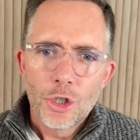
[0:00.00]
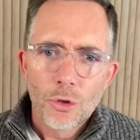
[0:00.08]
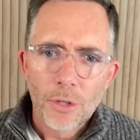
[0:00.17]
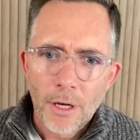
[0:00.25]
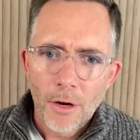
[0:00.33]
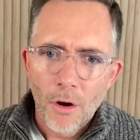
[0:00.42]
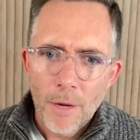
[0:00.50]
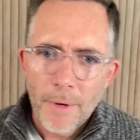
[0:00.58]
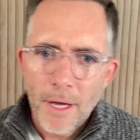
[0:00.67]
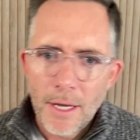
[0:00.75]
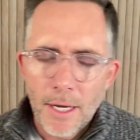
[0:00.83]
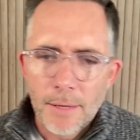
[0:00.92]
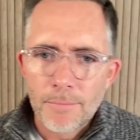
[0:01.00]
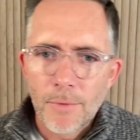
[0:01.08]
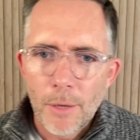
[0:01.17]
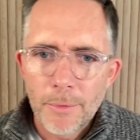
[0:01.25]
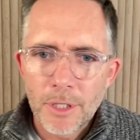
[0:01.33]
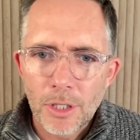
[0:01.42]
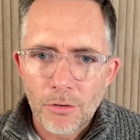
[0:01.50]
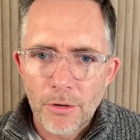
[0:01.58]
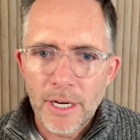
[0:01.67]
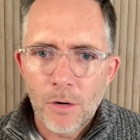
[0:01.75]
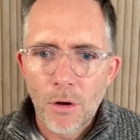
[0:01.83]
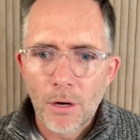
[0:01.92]
Julia, I'm a degree
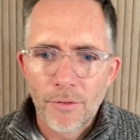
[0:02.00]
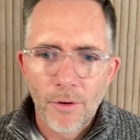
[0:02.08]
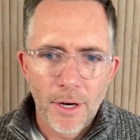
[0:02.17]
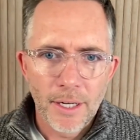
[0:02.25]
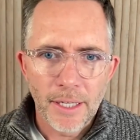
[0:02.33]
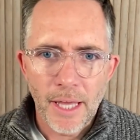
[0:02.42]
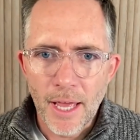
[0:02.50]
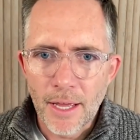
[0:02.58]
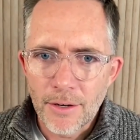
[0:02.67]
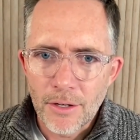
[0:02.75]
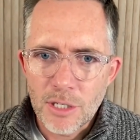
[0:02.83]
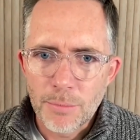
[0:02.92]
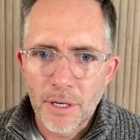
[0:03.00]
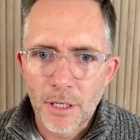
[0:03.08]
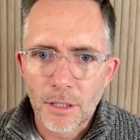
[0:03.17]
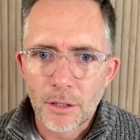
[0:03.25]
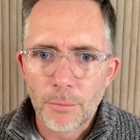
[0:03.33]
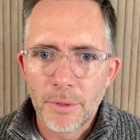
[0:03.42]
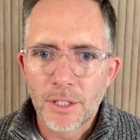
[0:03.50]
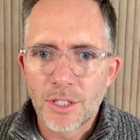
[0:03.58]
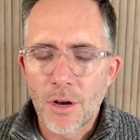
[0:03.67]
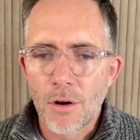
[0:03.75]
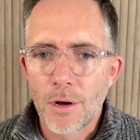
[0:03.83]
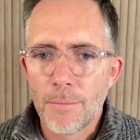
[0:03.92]
qualified accountant. I spent a little bit of
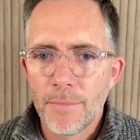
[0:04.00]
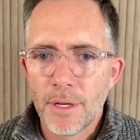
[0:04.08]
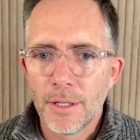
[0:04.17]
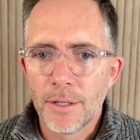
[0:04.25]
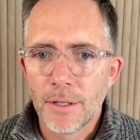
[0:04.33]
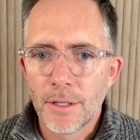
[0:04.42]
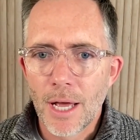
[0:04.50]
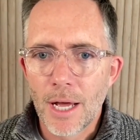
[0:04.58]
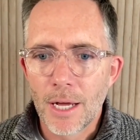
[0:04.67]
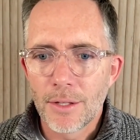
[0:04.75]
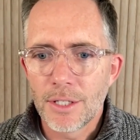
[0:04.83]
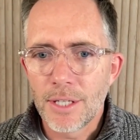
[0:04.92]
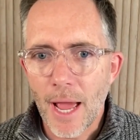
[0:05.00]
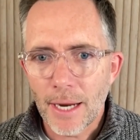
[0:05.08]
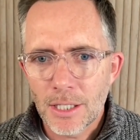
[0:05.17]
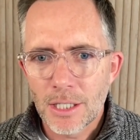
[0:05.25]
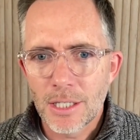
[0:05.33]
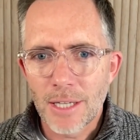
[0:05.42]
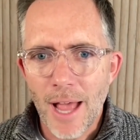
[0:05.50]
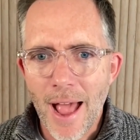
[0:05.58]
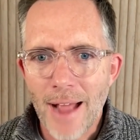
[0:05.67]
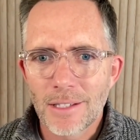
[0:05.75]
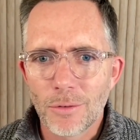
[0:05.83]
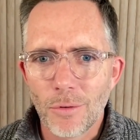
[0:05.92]
time in the Tax
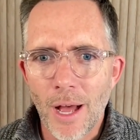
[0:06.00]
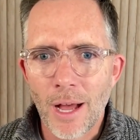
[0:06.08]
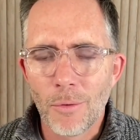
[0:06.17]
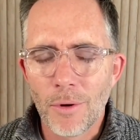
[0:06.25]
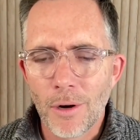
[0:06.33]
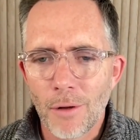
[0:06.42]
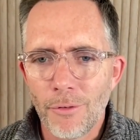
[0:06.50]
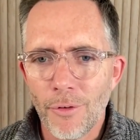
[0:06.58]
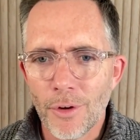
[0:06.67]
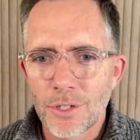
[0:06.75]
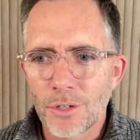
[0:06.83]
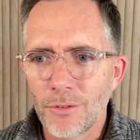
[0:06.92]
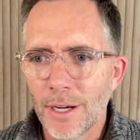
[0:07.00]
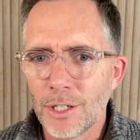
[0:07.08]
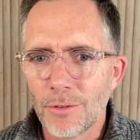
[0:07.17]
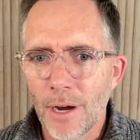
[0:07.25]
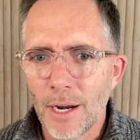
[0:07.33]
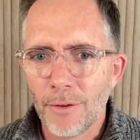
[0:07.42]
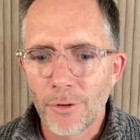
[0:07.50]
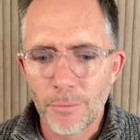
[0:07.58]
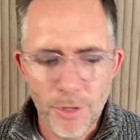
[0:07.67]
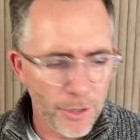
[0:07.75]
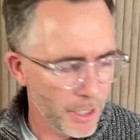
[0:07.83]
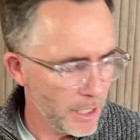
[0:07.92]
Act when I first graduated from
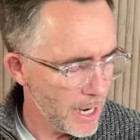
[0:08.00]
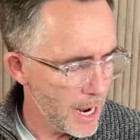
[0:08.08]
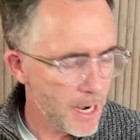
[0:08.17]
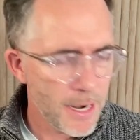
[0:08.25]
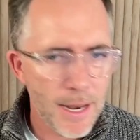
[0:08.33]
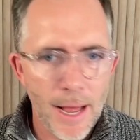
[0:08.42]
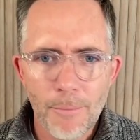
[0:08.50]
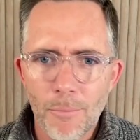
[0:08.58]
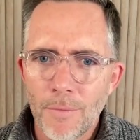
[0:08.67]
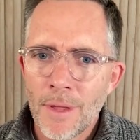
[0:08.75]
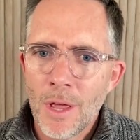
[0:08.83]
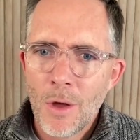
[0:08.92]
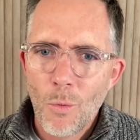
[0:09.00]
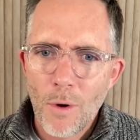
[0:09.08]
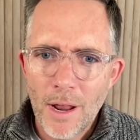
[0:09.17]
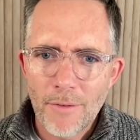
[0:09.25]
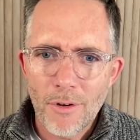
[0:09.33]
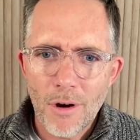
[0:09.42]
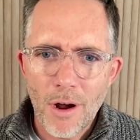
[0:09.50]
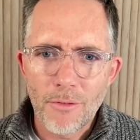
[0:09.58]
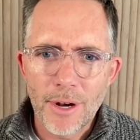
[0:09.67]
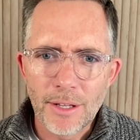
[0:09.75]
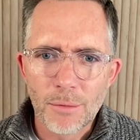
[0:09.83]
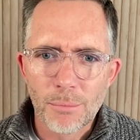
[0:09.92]
uni, and whenever I read the